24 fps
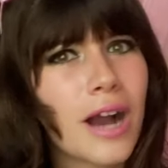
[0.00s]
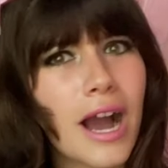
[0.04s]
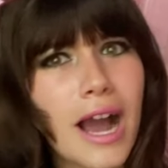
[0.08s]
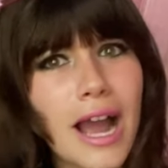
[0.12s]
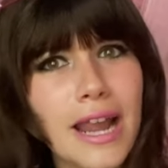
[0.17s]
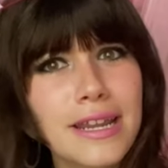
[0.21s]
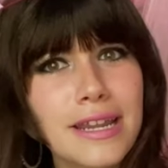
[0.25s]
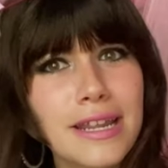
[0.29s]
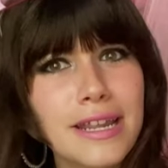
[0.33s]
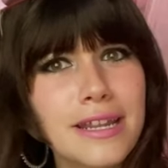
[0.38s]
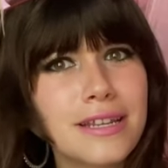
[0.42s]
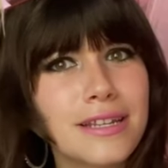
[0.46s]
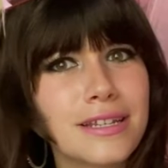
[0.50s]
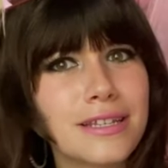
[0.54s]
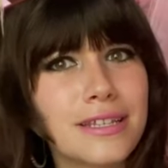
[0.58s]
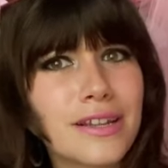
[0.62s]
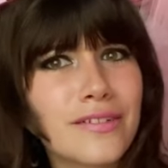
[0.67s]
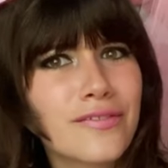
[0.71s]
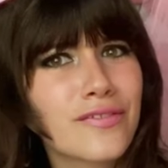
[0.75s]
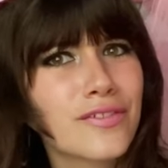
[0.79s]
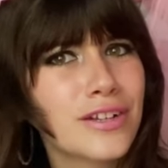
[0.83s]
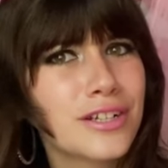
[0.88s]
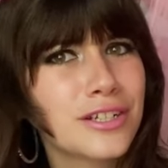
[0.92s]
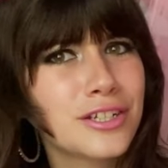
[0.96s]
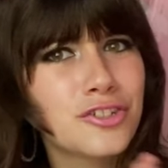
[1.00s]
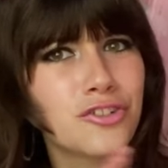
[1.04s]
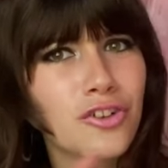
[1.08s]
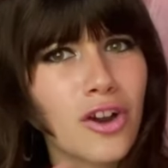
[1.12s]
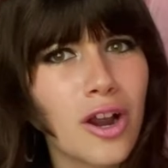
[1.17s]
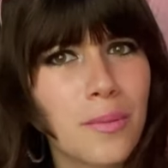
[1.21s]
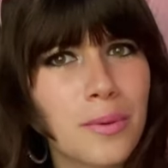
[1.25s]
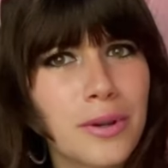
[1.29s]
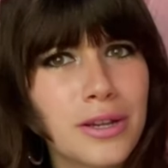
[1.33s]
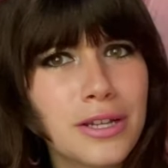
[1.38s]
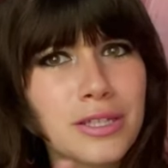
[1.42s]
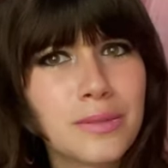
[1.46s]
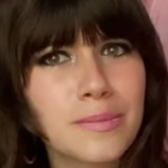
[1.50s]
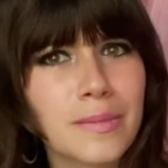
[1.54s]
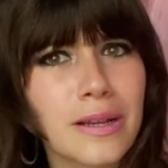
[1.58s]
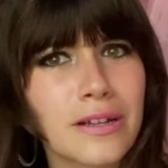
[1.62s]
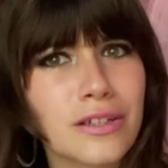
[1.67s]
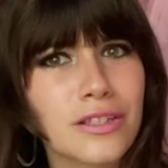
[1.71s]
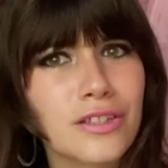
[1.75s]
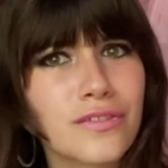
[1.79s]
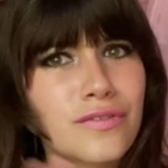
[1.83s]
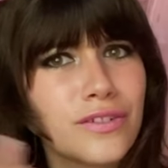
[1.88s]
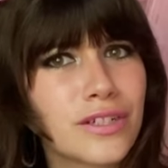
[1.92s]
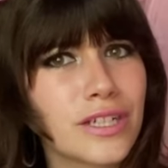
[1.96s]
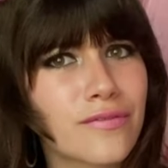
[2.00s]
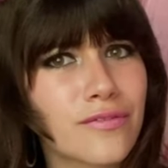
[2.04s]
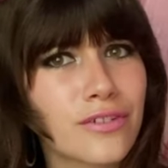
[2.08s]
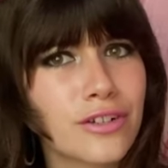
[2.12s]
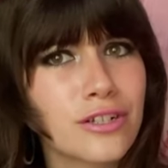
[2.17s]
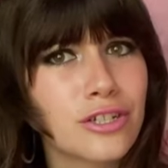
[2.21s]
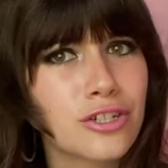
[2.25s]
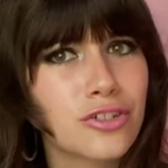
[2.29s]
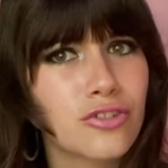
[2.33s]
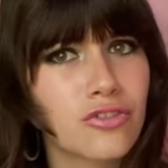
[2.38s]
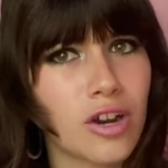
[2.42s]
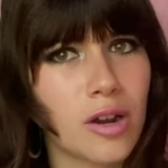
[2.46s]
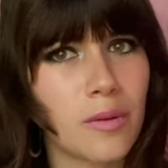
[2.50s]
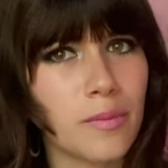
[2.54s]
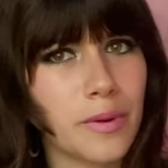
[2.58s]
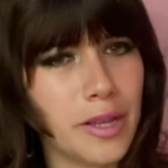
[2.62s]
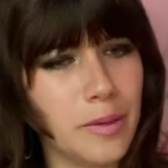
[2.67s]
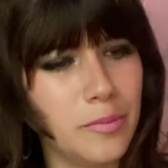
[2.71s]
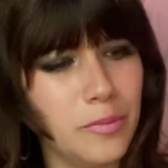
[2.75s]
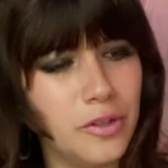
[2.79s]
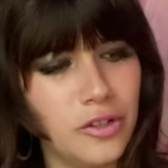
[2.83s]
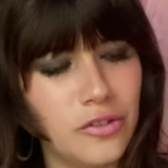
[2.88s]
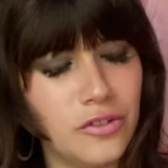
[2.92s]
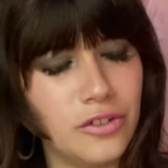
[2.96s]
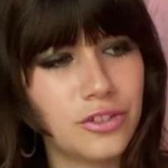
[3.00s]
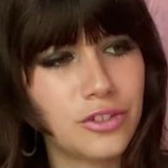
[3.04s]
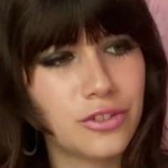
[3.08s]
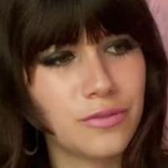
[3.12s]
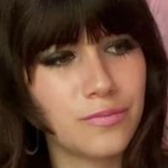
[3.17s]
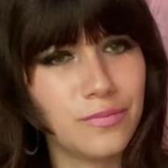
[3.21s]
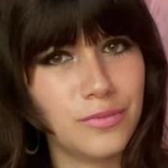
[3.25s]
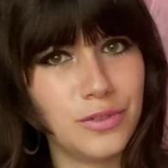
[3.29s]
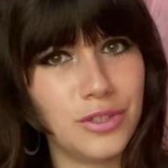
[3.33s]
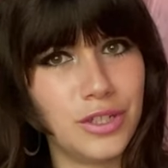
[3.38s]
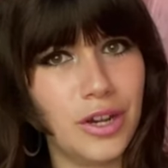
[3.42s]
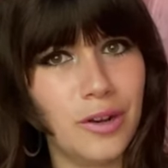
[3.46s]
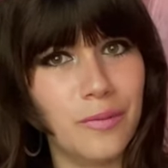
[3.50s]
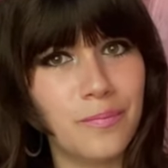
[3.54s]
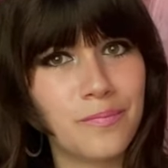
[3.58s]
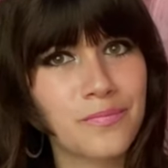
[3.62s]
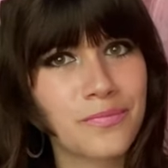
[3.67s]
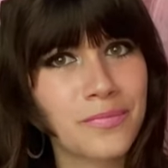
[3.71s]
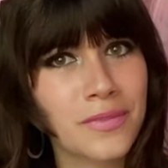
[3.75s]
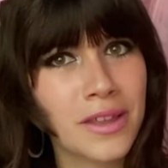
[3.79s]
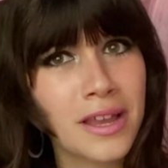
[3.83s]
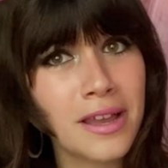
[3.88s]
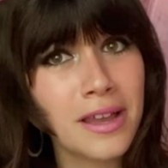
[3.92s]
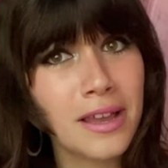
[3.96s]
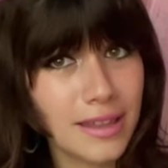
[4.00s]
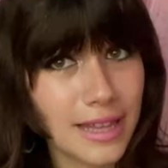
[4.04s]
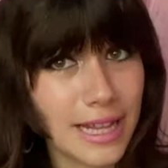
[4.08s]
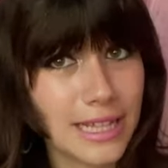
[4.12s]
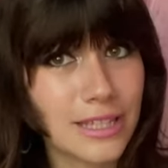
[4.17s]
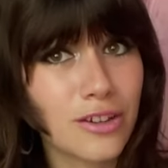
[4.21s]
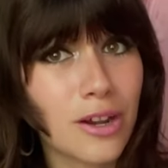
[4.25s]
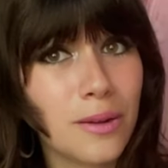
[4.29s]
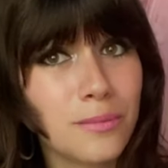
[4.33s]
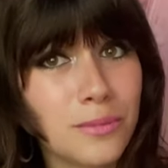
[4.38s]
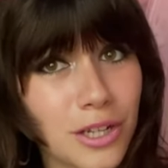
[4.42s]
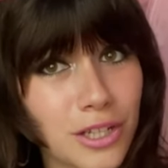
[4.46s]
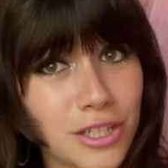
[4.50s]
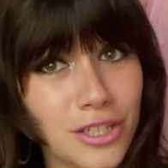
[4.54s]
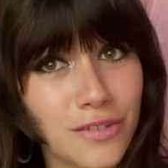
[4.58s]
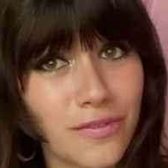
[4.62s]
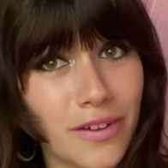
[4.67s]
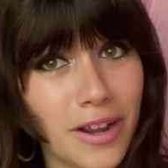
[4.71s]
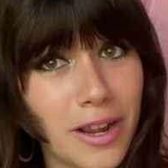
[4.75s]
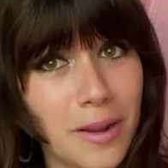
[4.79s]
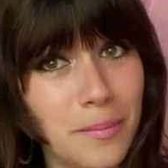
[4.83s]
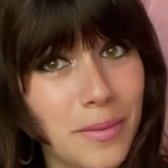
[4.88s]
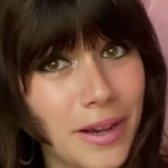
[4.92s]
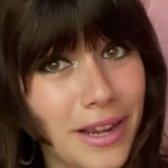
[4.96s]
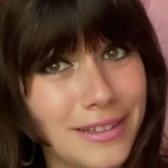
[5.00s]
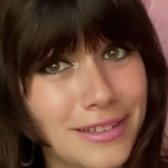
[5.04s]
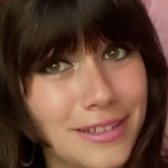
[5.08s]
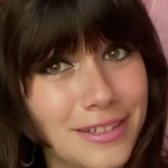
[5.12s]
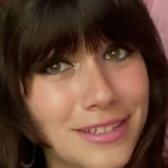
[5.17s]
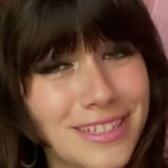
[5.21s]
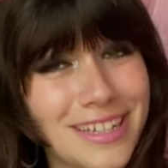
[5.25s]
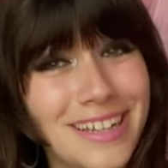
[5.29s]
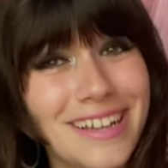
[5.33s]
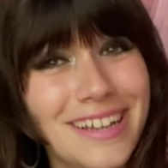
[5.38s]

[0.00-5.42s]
I need different strawberry smells for different strawberry moods. So that's how I'm justifying buying this.